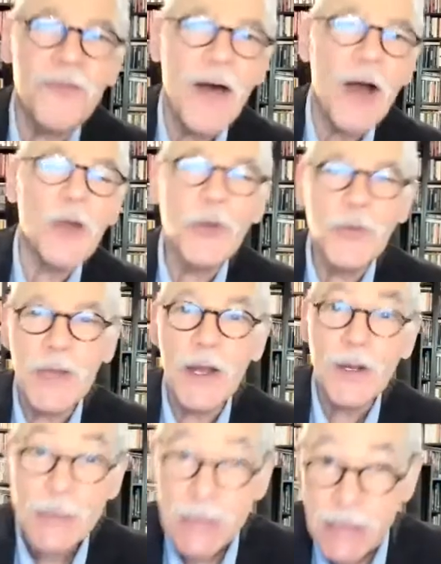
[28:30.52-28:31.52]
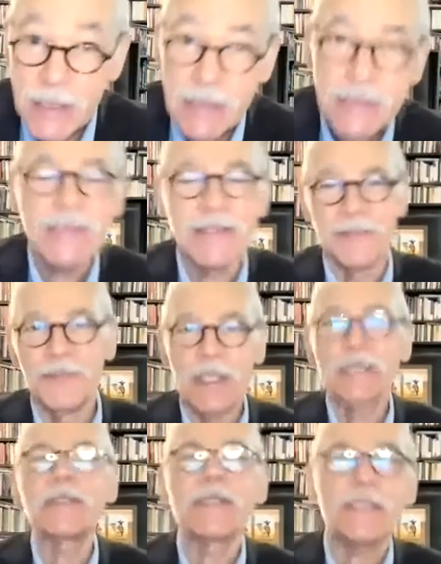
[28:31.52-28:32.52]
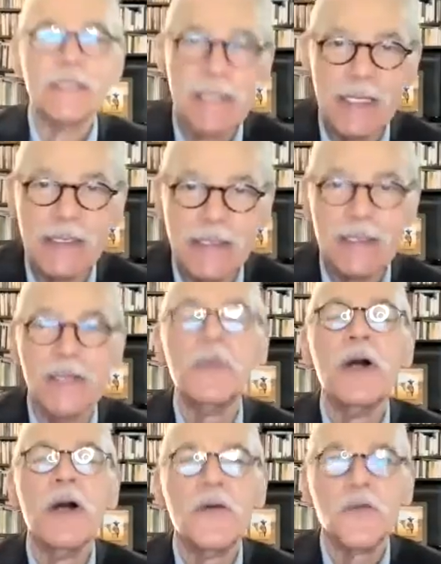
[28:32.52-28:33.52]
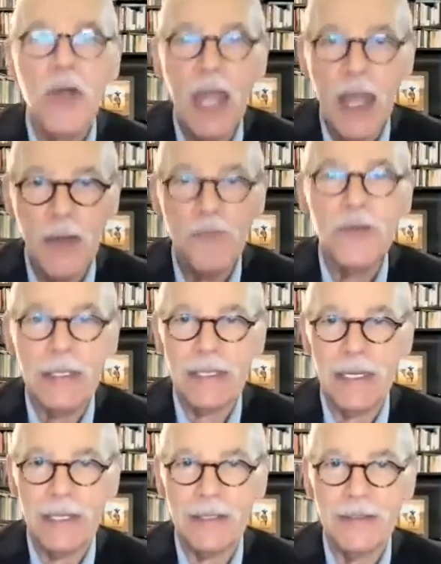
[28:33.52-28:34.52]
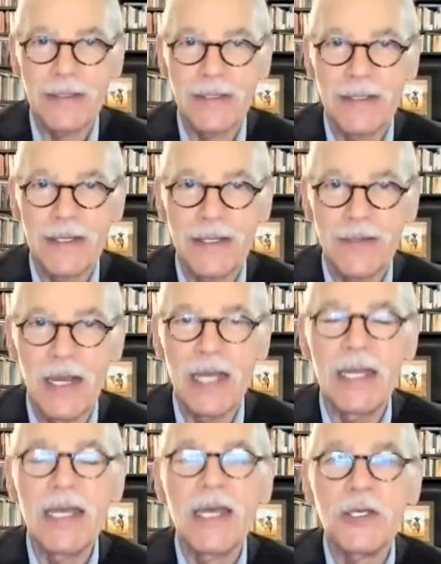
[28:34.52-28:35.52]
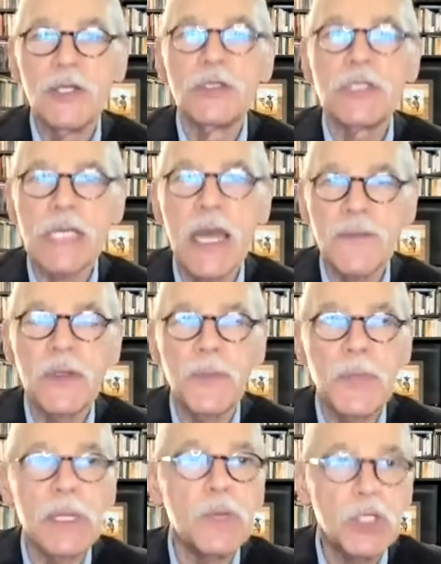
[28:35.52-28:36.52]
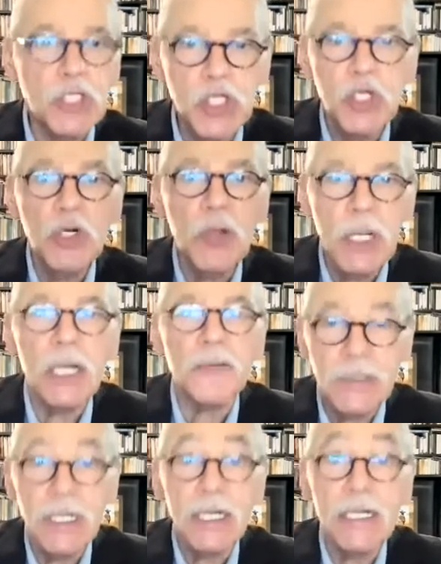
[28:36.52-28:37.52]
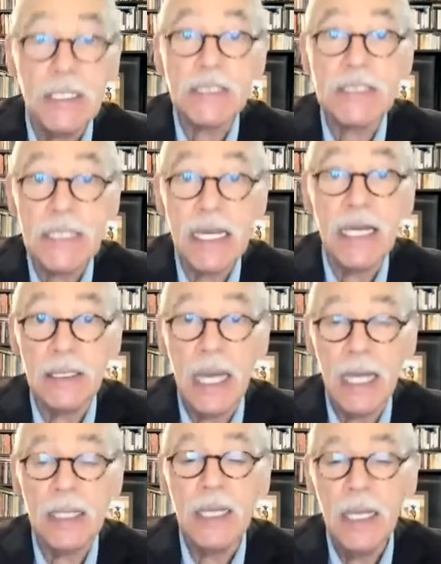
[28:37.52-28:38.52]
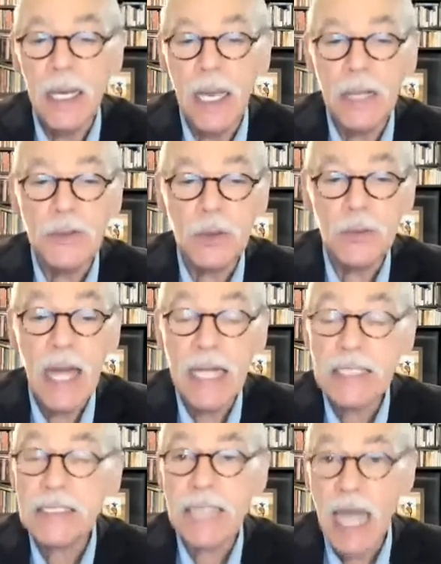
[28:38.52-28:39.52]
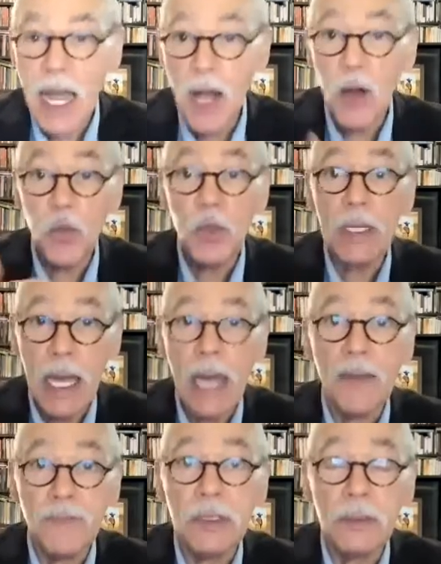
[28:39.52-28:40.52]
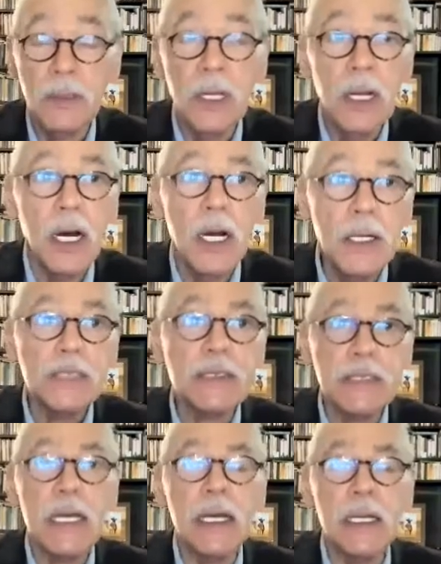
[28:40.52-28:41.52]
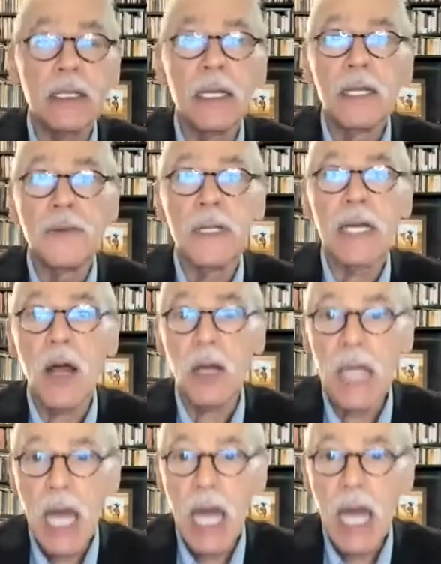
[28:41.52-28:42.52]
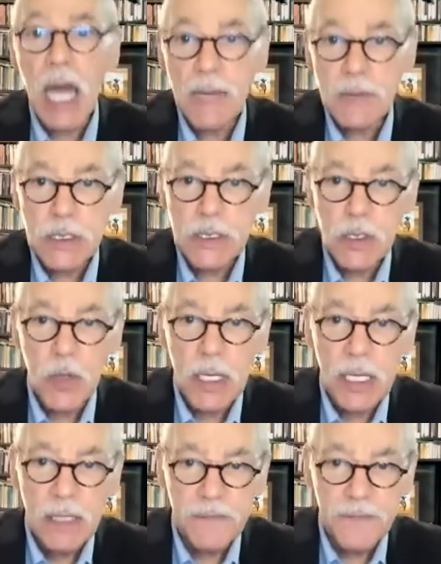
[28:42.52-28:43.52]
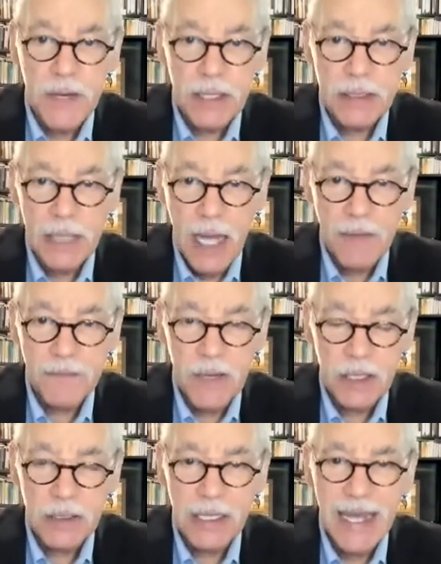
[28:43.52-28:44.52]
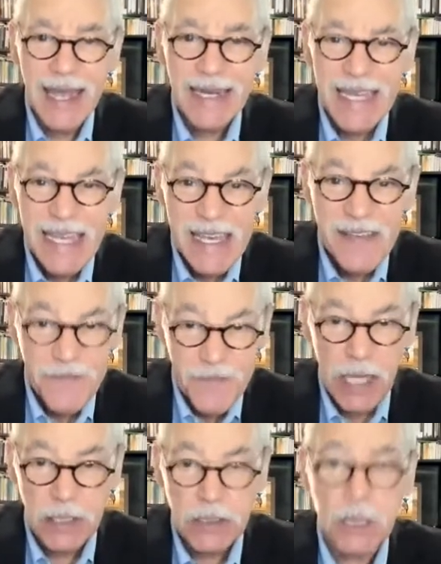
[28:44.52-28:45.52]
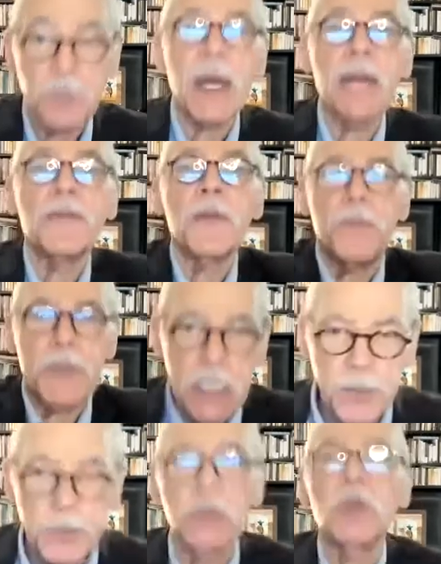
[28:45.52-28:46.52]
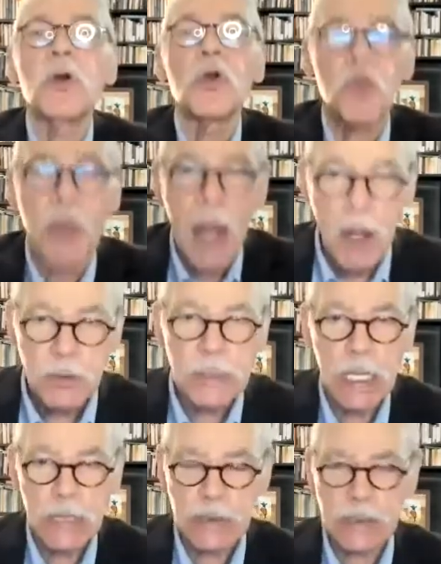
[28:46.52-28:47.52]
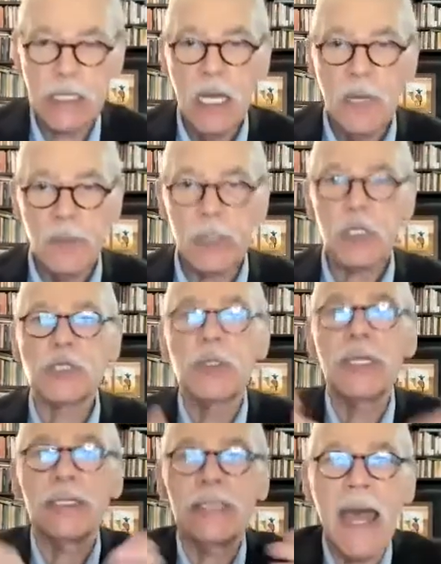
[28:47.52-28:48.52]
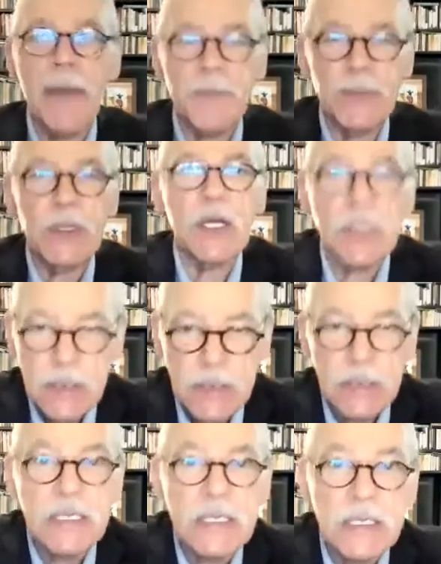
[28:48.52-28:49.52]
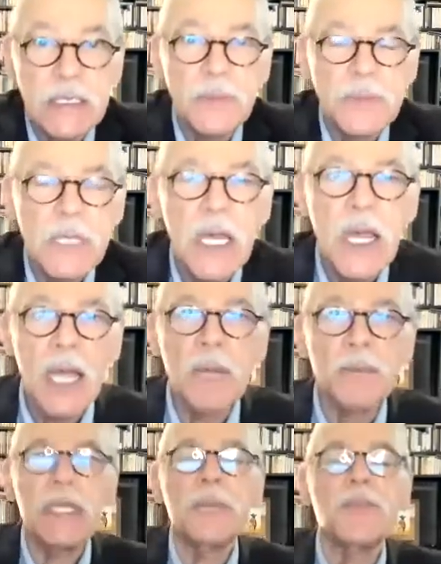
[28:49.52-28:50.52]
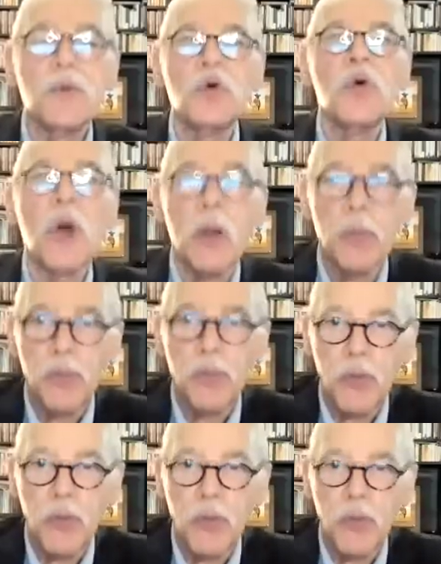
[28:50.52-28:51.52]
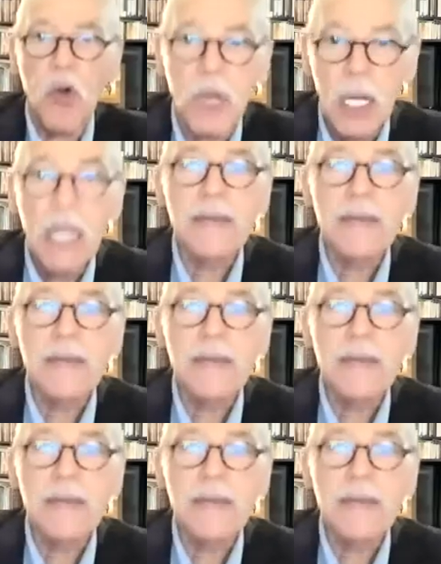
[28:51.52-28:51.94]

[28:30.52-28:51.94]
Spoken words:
follow their system. There's a system for everything, right? You just have to be mature enough to understand that. And so that's how we have to understand that our lives are so infected, affected, and effected by the people around us because we adapt their systems. And people who are broke, that's a